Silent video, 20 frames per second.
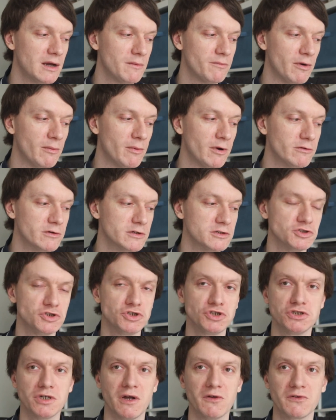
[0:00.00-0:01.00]
promoting
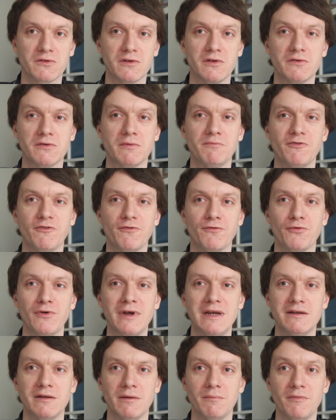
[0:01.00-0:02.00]
justice and
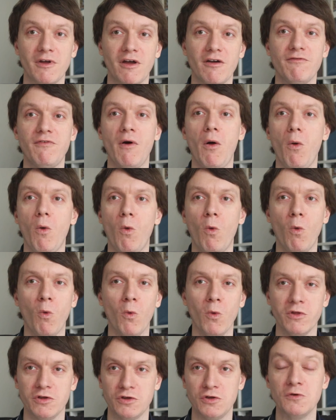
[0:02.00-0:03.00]
freedom for
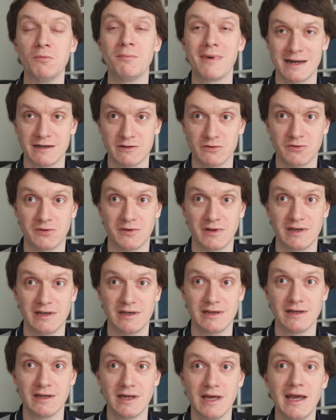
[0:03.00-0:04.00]
all
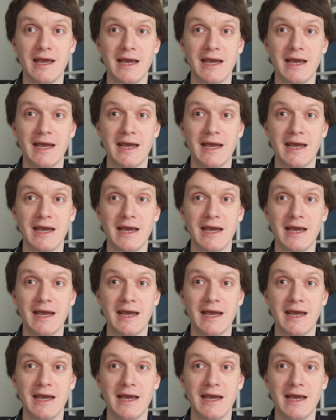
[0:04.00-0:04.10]
humanity.